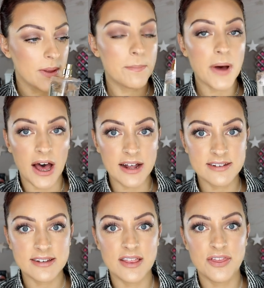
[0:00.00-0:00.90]

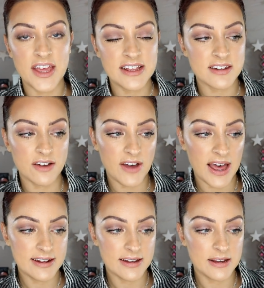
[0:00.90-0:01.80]
But this I've
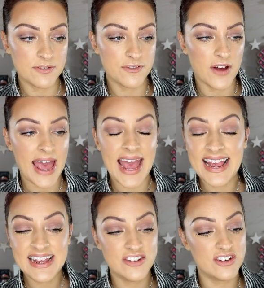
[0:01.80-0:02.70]
had for
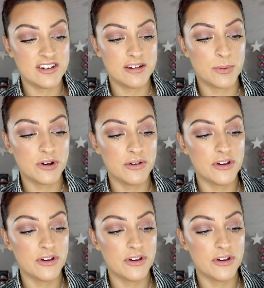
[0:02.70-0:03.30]
ages, this body oil.